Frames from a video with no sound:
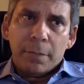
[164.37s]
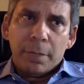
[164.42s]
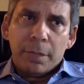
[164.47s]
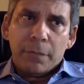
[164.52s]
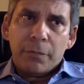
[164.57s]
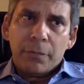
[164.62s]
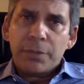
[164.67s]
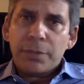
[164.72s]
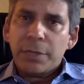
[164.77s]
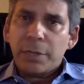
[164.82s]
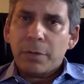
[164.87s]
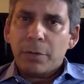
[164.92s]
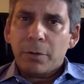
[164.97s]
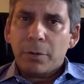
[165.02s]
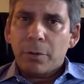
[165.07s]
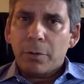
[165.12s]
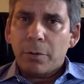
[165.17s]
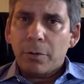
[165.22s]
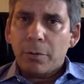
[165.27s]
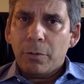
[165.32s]
every
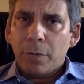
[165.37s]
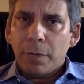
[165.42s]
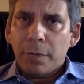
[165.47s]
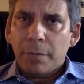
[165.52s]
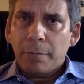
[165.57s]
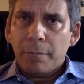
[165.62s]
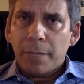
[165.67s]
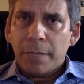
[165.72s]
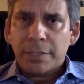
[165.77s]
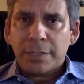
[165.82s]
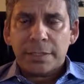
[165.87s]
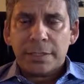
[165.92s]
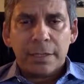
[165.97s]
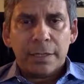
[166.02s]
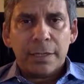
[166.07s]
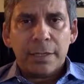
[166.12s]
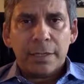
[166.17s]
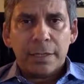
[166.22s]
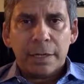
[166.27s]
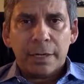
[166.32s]
CRO based
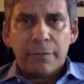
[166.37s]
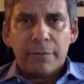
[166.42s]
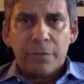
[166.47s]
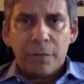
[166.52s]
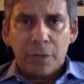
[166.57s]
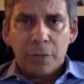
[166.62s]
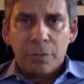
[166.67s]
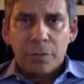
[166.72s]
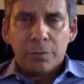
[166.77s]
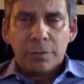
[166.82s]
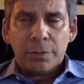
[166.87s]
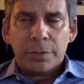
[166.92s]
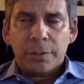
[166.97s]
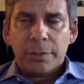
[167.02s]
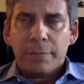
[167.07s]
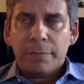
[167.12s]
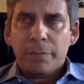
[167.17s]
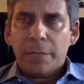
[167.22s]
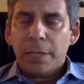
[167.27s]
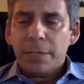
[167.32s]
study that I've used,
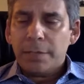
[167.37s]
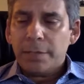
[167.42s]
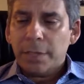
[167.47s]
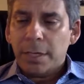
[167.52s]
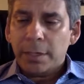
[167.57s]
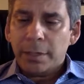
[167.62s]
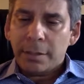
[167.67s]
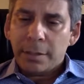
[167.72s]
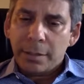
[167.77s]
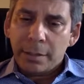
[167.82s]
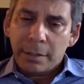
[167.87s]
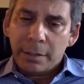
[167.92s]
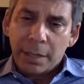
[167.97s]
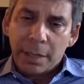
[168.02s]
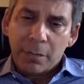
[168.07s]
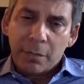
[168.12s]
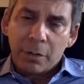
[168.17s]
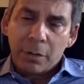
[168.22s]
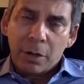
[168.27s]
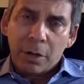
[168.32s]
is that
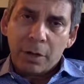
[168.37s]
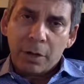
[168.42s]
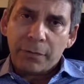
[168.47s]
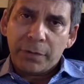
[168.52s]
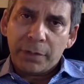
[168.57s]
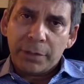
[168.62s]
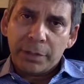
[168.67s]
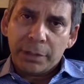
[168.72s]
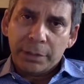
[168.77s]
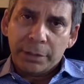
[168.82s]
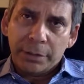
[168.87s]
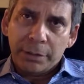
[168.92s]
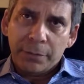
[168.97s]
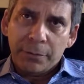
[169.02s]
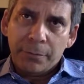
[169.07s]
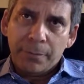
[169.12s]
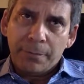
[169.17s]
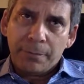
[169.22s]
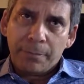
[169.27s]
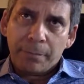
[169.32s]
they will often tell
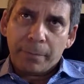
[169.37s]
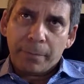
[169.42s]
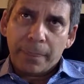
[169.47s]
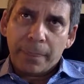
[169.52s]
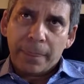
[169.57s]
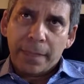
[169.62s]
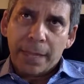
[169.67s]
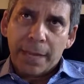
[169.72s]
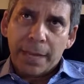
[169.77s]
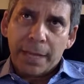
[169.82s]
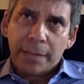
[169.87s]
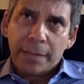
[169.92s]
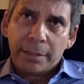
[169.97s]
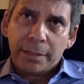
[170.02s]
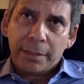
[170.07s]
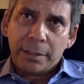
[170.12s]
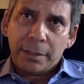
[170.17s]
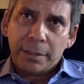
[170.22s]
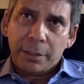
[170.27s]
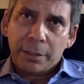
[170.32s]
you that
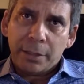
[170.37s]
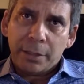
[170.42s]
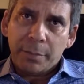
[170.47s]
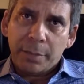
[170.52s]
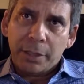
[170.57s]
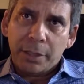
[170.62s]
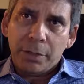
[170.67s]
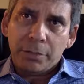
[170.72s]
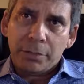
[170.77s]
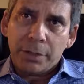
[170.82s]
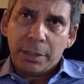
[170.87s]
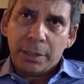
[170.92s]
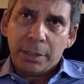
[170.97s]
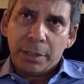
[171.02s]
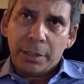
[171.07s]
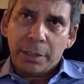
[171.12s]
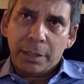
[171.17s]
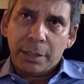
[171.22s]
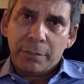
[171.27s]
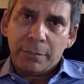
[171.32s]
they're going to be
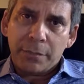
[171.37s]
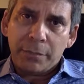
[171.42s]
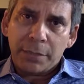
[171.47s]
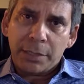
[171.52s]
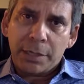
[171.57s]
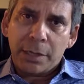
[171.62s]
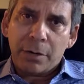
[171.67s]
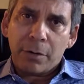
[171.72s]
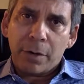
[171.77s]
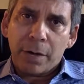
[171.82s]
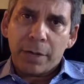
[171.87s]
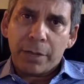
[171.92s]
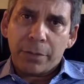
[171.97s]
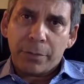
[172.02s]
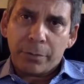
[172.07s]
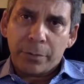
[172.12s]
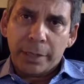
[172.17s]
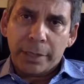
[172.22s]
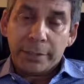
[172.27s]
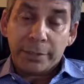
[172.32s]
using
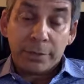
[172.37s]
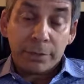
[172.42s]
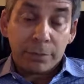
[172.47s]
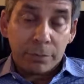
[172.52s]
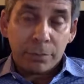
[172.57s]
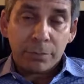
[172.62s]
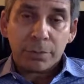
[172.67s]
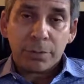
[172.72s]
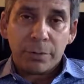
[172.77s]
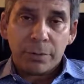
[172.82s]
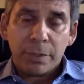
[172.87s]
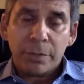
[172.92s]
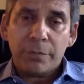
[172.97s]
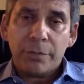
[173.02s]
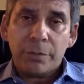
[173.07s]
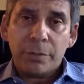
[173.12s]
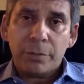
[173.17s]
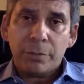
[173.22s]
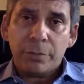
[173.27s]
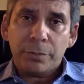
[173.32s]
CRA3s. So those are
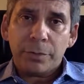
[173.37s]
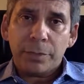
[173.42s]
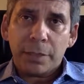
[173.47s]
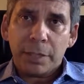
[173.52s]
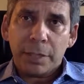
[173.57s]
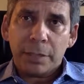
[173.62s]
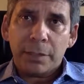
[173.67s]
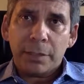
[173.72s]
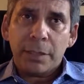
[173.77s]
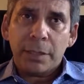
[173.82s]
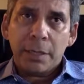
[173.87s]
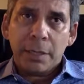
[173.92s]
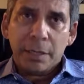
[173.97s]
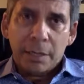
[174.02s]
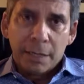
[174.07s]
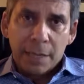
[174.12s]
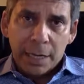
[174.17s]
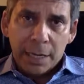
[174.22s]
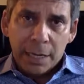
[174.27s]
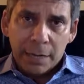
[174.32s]
individuals that
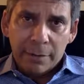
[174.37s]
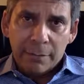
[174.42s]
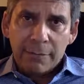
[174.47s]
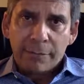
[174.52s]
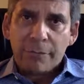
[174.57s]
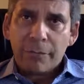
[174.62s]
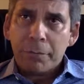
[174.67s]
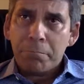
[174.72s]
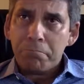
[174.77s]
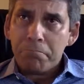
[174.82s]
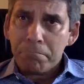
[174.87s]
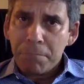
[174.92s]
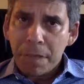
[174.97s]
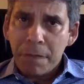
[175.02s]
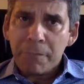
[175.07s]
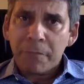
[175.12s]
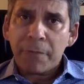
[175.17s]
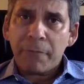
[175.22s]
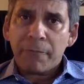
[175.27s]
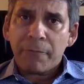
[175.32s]
have
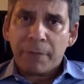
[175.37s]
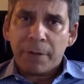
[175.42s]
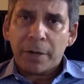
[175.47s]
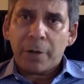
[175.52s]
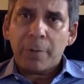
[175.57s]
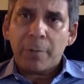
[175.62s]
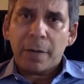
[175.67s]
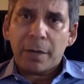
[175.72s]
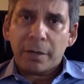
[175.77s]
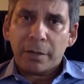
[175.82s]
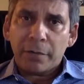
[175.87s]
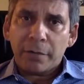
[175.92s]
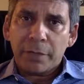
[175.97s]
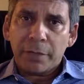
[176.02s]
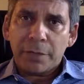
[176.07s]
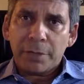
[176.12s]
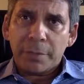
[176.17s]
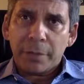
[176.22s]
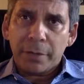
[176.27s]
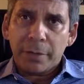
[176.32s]
a fair amount of
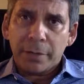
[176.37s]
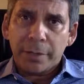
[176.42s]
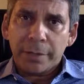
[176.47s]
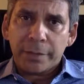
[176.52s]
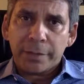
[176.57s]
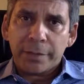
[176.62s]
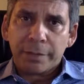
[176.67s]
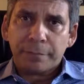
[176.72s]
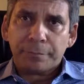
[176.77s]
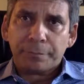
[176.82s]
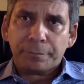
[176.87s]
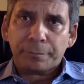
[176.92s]
experience,